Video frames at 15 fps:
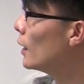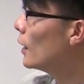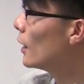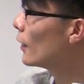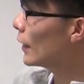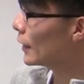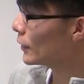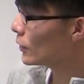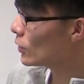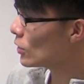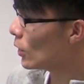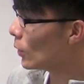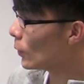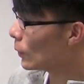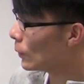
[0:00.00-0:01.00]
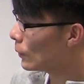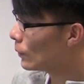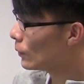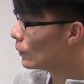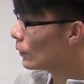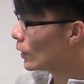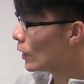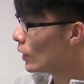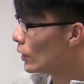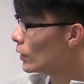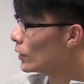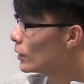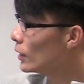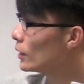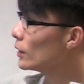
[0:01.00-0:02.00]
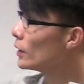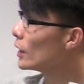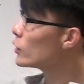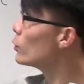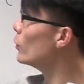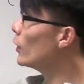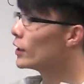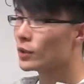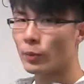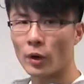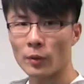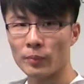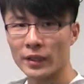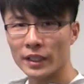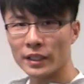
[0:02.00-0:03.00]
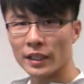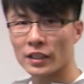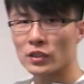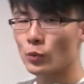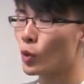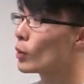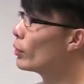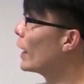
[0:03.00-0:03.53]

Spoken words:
All right, so let's move on to part B and get some more